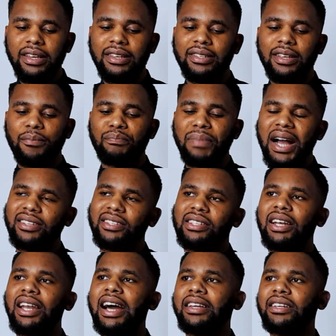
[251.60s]
is a
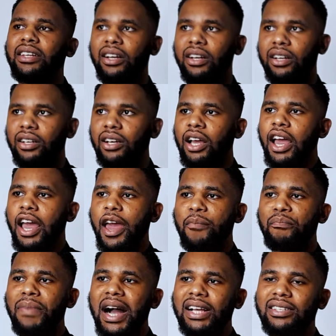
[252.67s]
backslider? A
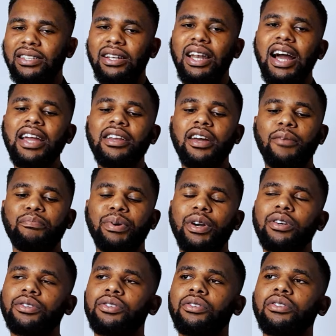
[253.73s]
backslider
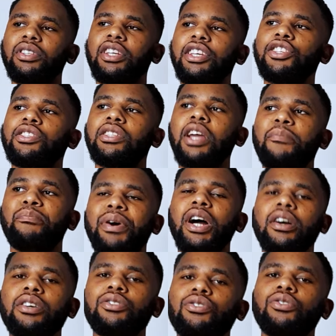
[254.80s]
person is the
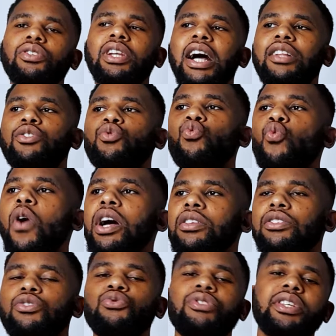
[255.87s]
person that
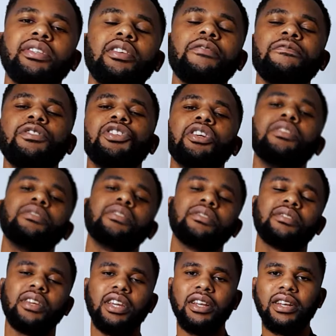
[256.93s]
once received
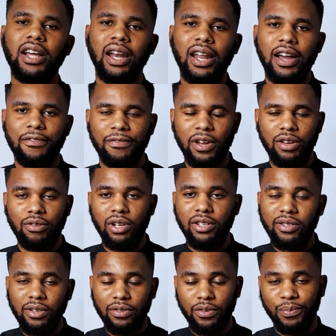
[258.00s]
Jesus in their life. Are you
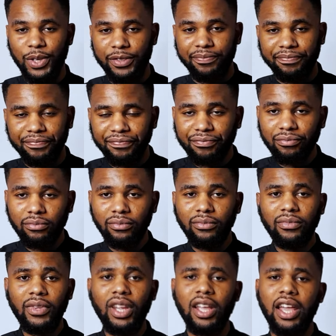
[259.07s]
listening to me?
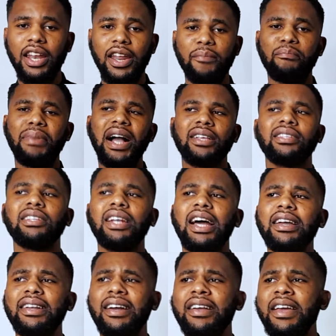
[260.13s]
And a
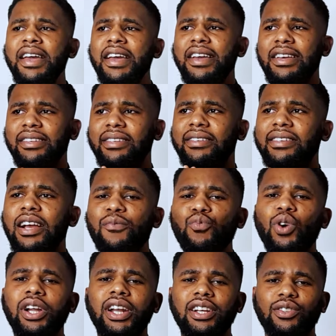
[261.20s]
backslider is
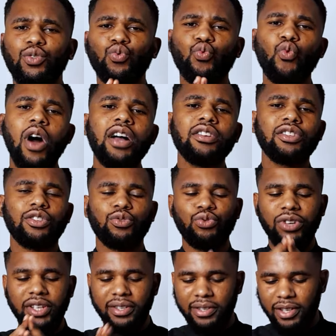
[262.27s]
someone that once
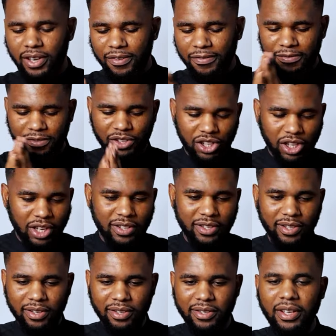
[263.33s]
received
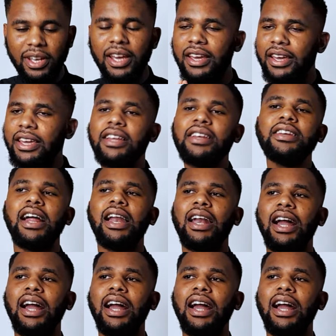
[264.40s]
Jesus in their